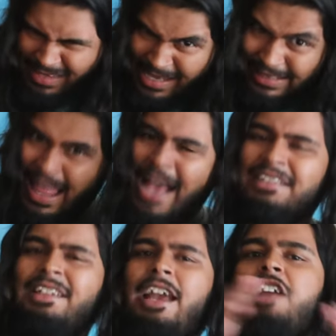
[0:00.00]
And
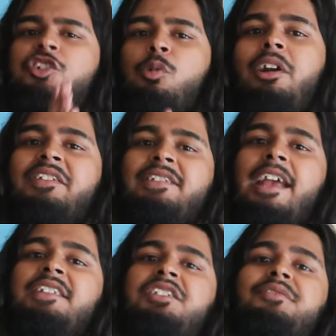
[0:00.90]
lastly, I just wanted to
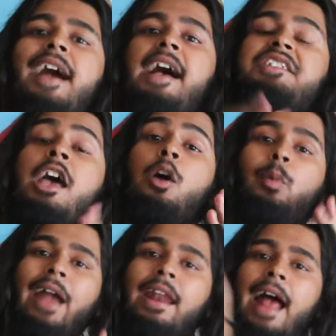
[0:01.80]
say to you guys,
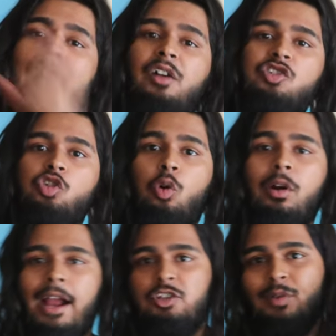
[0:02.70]
we got a house
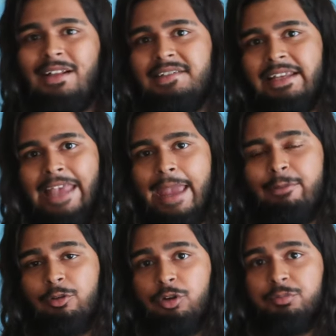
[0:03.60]
tour as well as a
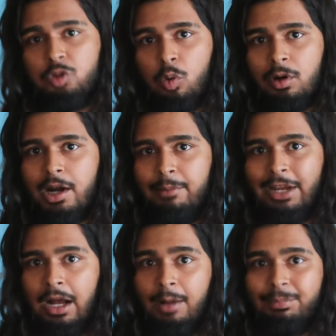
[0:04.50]
gaming room tour
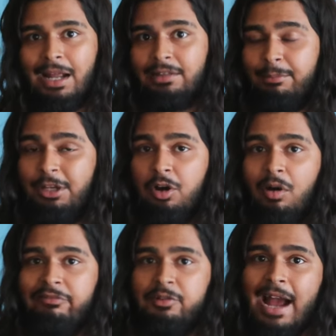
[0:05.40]
coming up. Now, let me
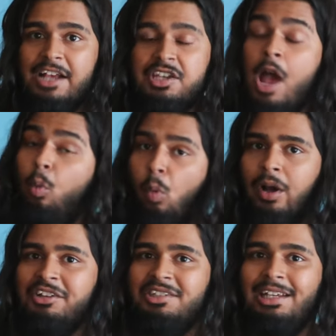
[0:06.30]
know if you guys
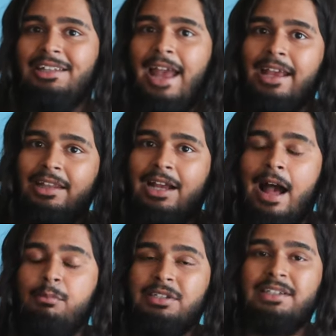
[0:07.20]
want to see that in the
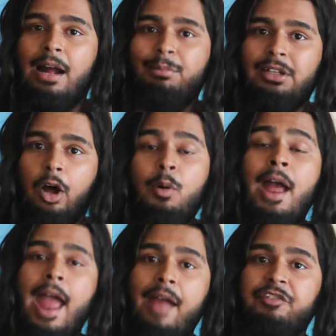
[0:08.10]
comments down below.
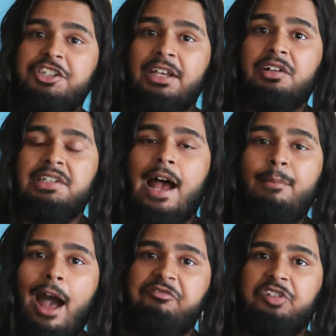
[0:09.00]
Every single
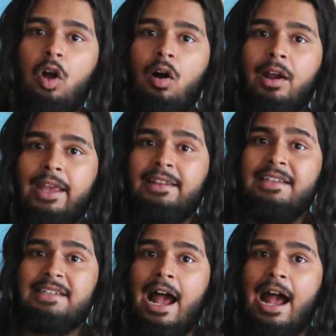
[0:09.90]
time I vlog in
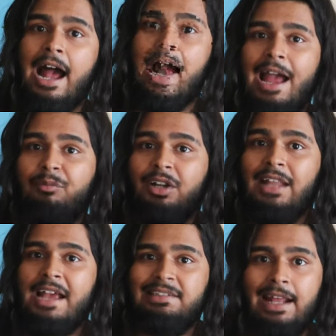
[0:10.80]
this house, I
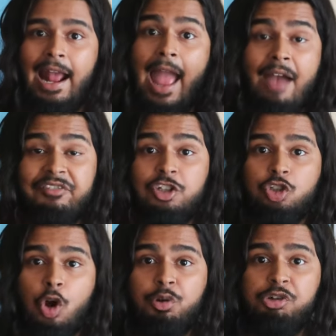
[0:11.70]
realize that I haven't
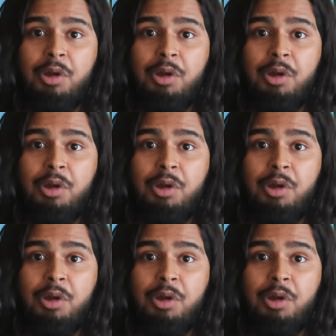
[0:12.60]
shown